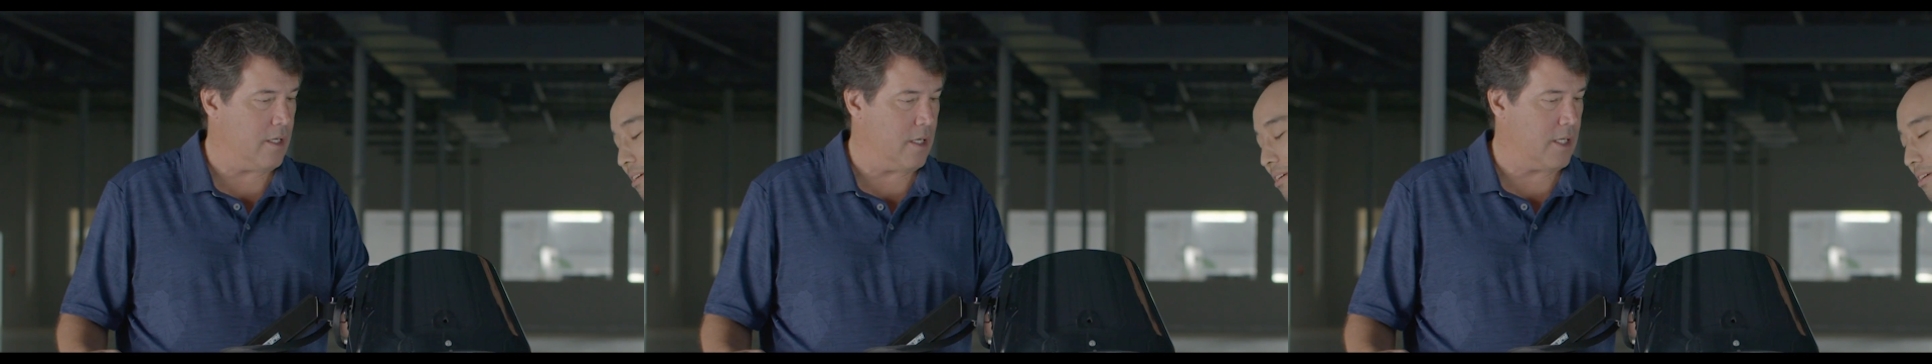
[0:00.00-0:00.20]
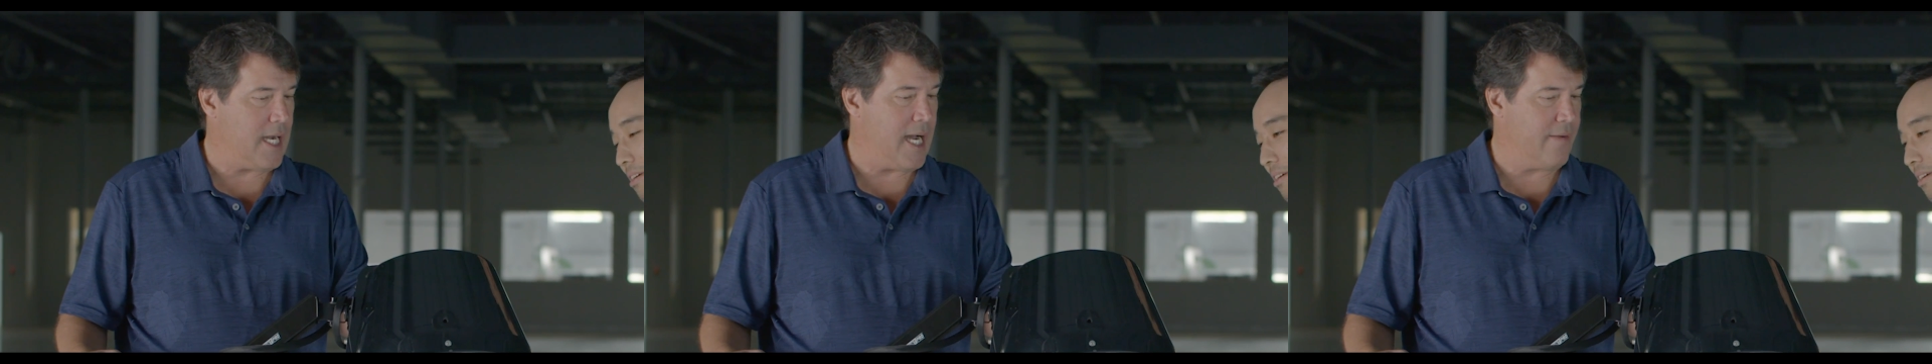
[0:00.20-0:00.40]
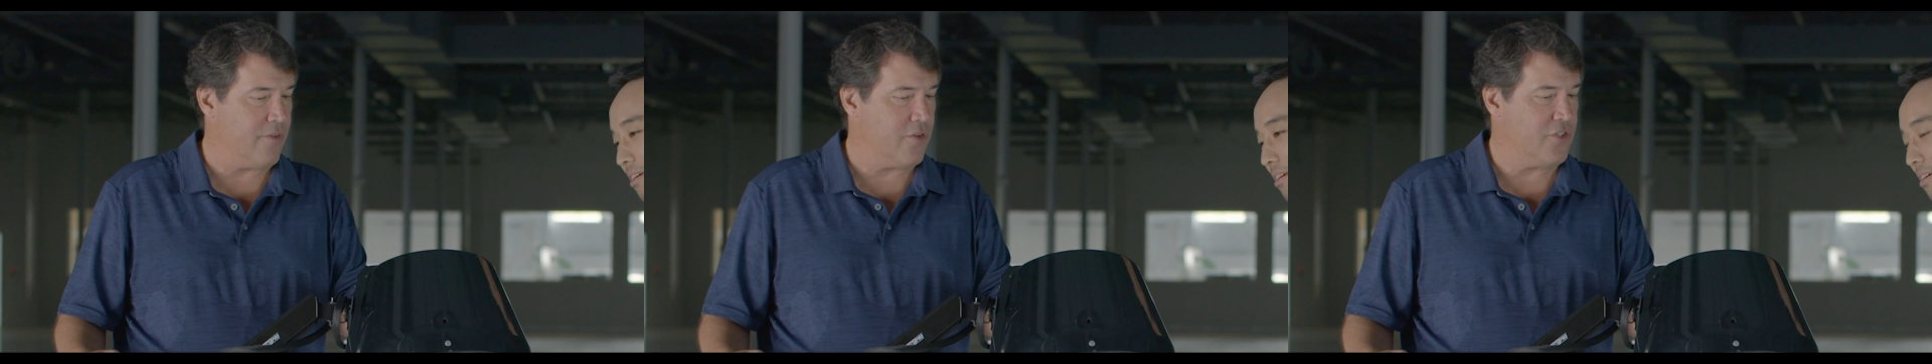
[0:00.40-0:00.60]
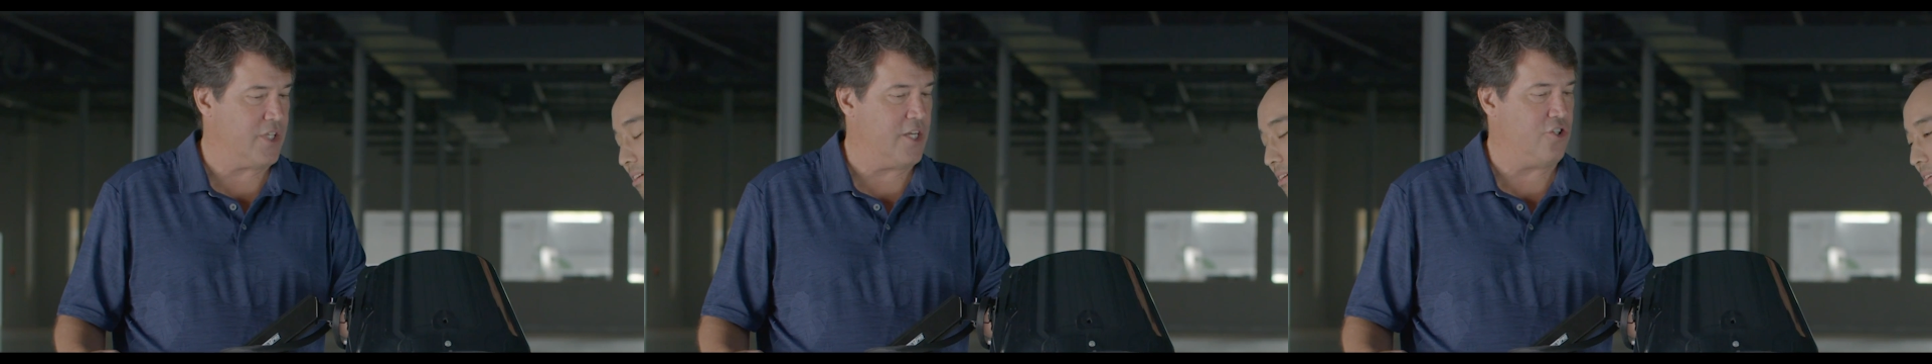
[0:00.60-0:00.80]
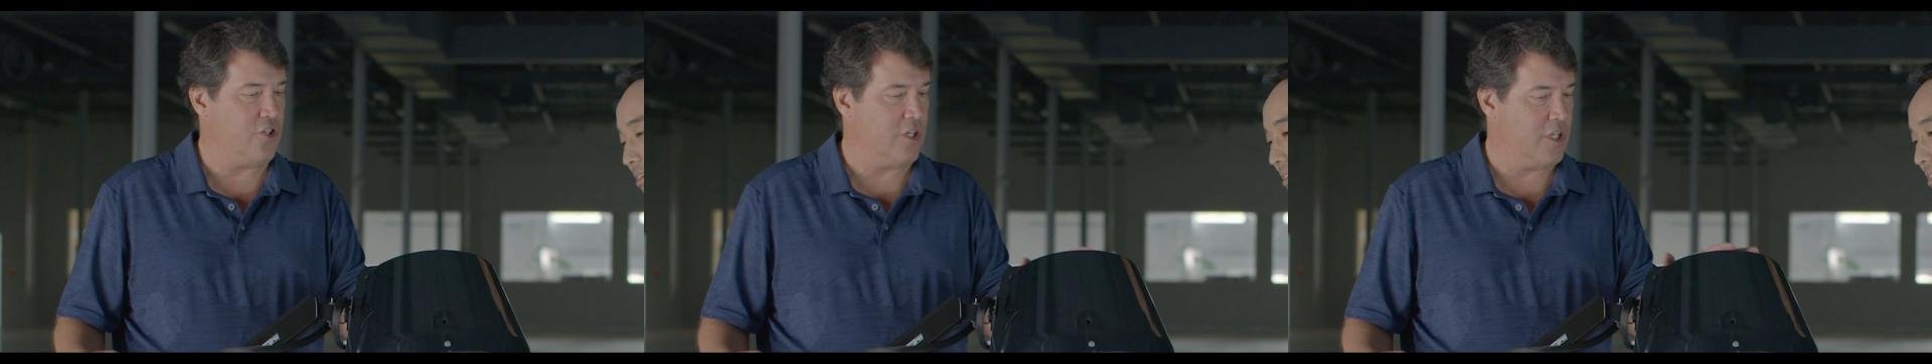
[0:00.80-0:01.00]
a
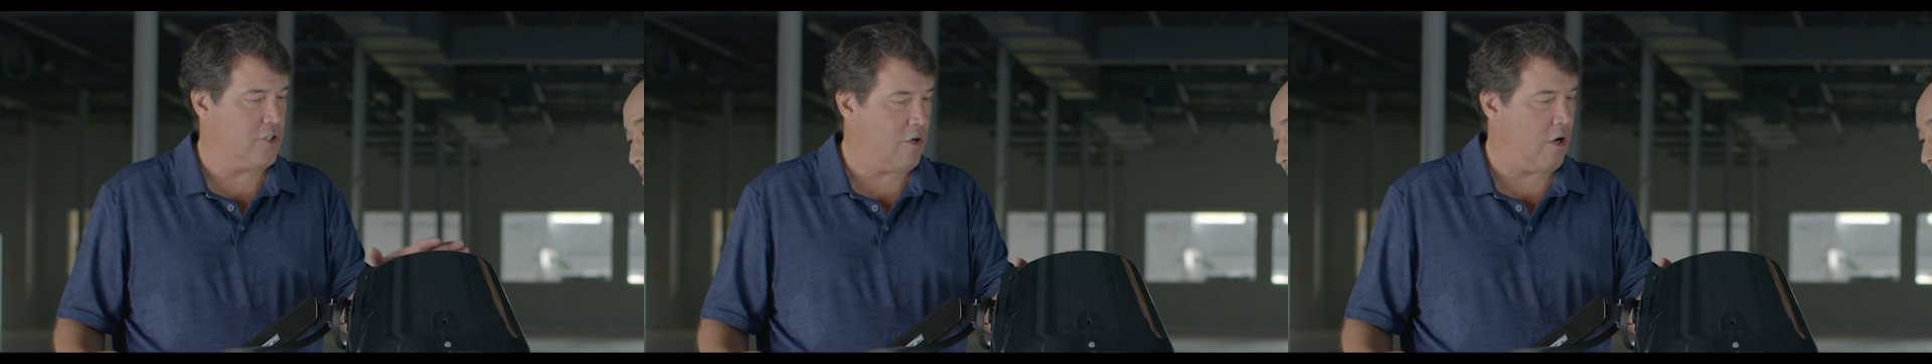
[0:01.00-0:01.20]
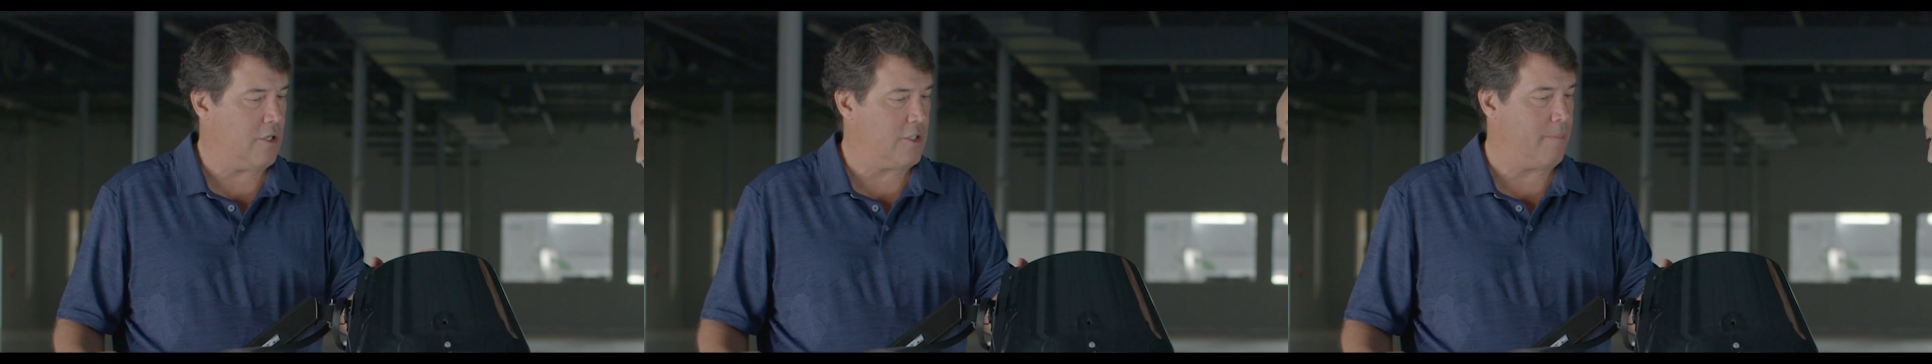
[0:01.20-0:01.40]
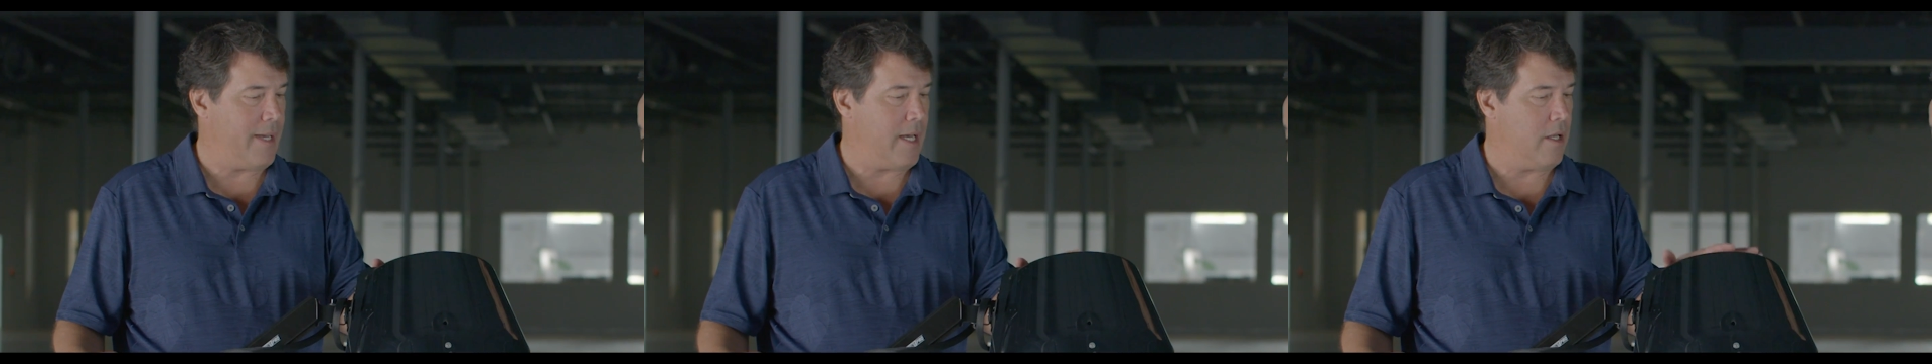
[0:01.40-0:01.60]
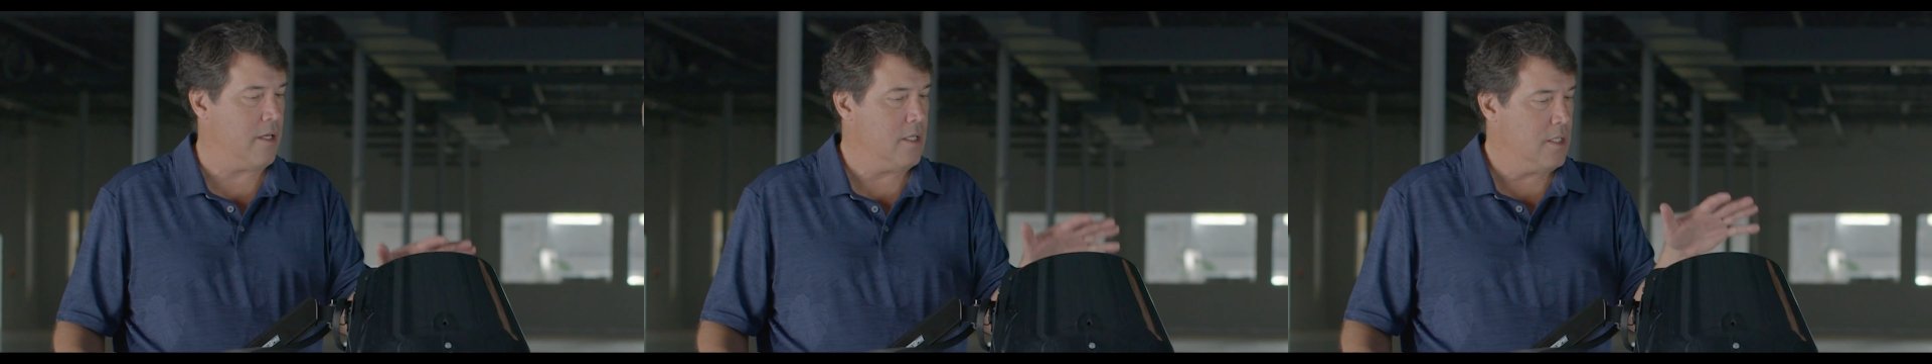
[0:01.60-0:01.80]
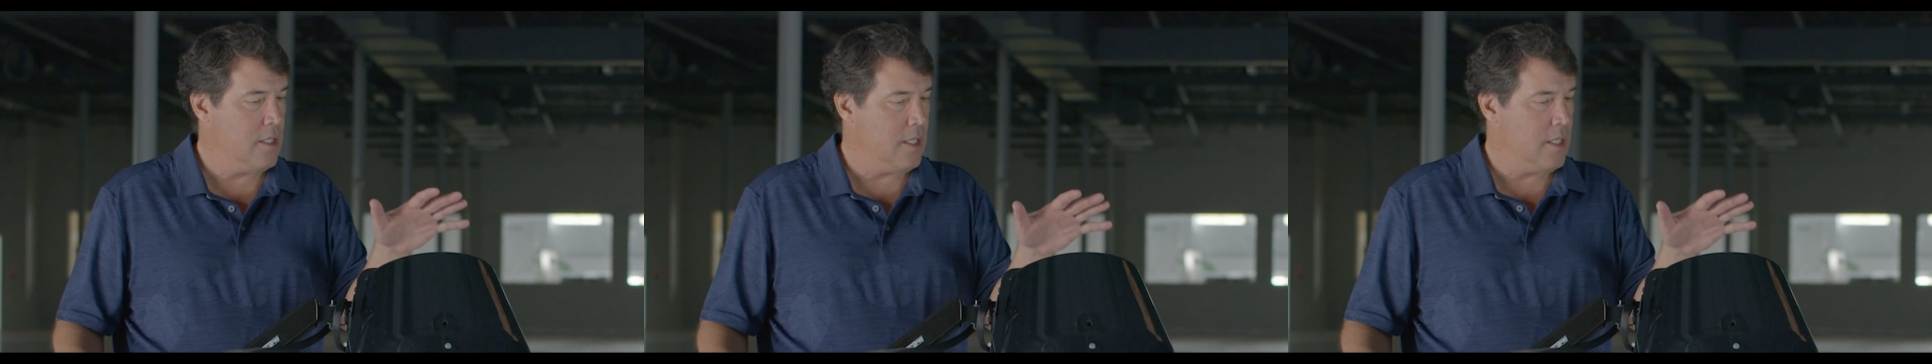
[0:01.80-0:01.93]
conversation, he talked about